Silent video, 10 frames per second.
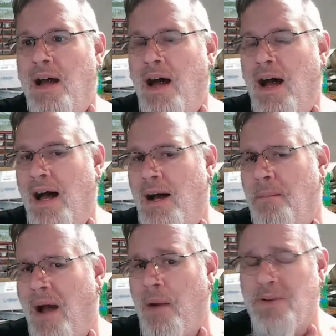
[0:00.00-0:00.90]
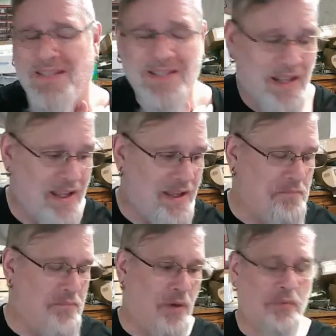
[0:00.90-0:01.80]
I would say
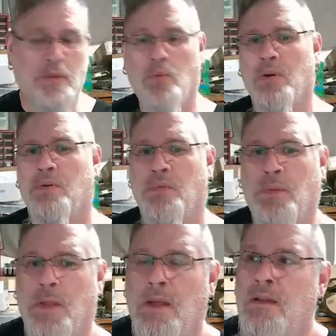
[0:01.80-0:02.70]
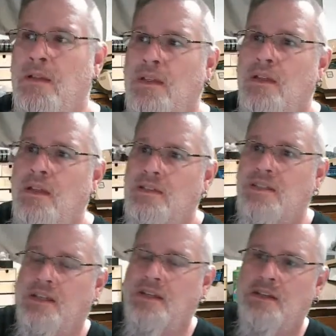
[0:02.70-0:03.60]
that would be a wonderful thing.
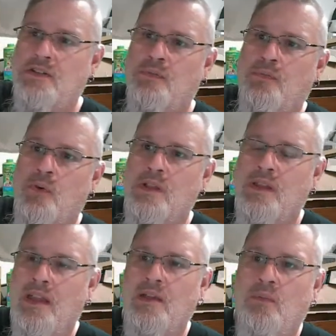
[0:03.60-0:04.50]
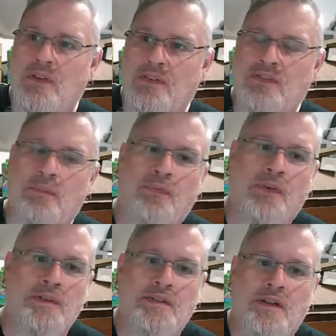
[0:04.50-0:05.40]
Second edition 40K was some
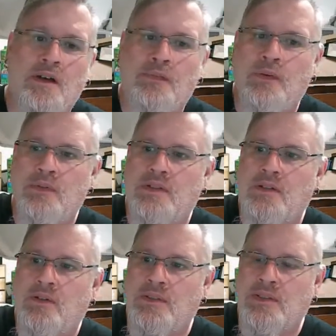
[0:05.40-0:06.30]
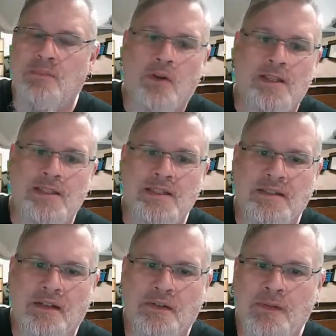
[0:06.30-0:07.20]
fun stuff. It was some crazy
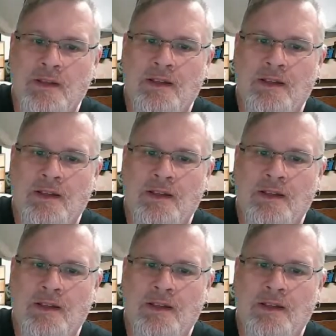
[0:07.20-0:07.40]
stuff.